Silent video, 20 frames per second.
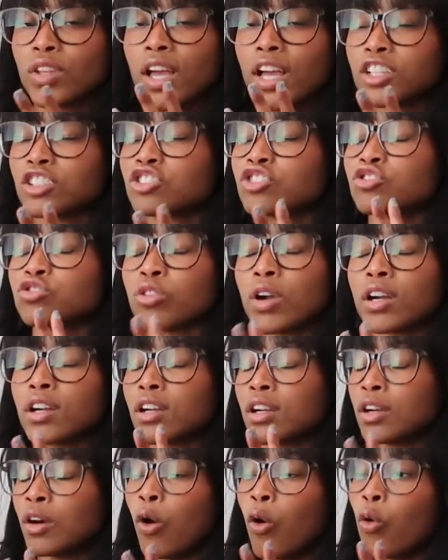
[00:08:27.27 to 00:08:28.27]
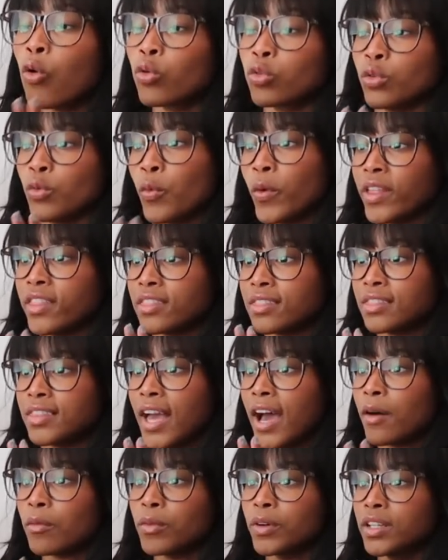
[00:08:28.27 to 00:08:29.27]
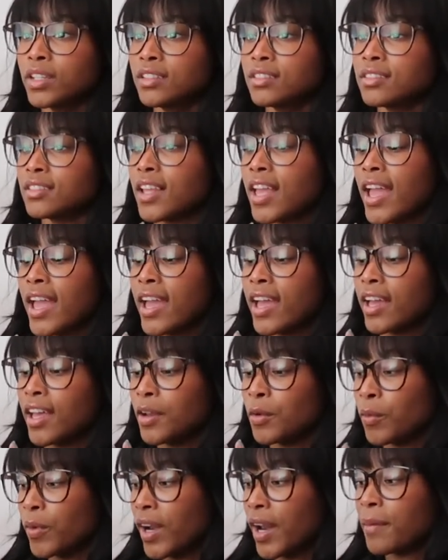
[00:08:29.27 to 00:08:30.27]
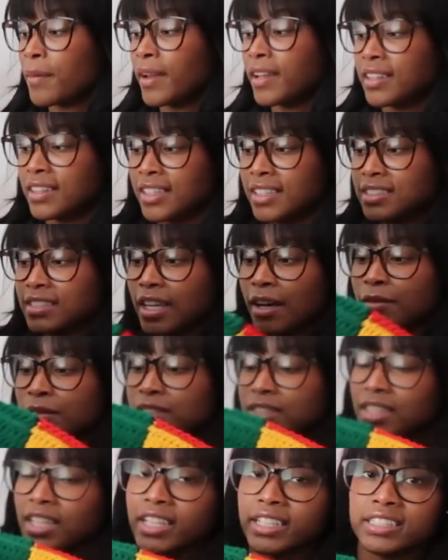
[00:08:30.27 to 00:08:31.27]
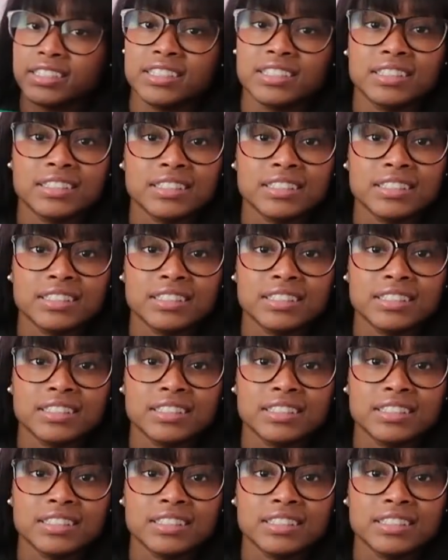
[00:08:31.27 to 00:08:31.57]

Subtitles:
struck gold with that one, and when I made this I was like,